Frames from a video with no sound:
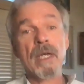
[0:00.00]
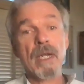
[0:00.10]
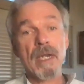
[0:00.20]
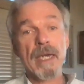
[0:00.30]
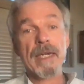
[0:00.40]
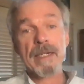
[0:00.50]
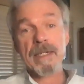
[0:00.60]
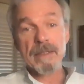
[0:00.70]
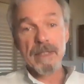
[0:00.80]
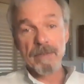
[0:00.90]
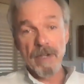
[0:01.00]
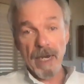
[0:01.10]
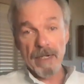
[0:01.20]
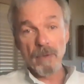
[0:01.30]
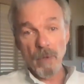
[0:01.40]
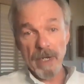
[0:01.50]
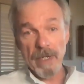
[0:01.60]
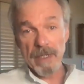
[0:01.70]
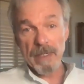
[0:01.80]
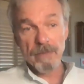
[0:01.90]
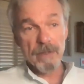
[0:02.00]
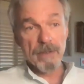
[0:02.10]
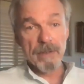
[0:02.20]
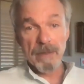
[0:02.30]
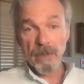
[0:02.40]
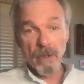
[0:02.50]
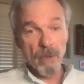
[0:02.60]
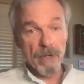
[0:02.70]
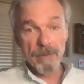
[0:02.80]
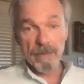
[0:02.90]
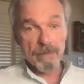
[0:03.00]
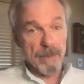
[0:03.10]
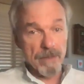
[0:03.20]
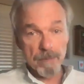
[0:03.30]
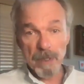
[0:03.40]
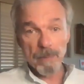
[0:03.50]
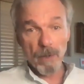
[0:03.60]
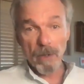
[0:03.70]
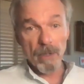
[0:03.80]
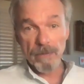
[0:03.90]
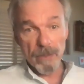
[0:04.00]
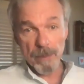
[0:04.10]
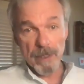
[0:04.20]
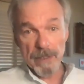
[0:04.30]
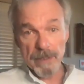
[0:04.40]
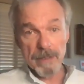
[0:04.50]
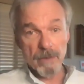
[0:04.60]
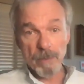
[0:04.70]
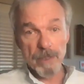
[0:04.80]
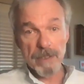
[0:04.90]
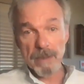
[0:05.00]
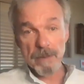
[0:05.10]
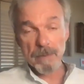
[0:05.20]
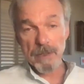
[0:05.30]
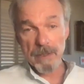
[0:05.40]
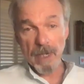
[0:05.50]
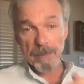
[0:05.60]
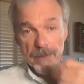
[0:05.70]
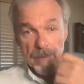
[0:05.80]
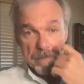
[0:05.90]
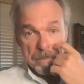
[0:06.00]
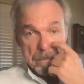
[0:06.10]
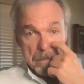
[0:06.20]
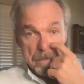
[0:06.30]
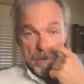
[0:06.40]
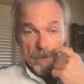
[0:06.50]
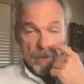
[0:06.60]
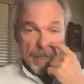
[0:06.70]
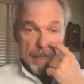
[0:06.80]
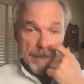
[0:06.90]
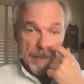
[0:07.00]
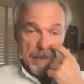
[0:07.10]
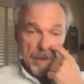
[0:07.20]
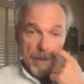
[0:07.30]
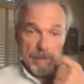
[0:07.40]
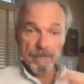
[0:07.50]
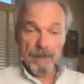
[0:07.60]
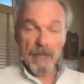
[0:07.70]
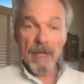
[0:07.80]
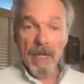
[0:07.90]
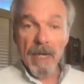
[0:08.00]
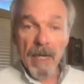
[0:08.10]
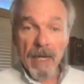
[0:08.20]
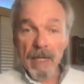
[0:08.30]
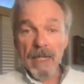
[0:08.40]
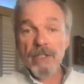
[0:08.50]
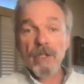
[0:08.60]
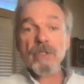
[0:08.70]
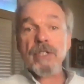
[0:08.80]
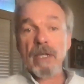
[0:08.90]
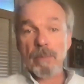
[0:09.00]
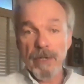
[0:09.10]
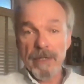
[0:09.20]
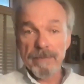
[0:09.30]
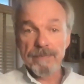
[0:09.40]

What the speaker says: like they've gotten away, even though there's people all over the place. Nobody seems to be stopping them. So the tall guy says, look, let's go celebrate.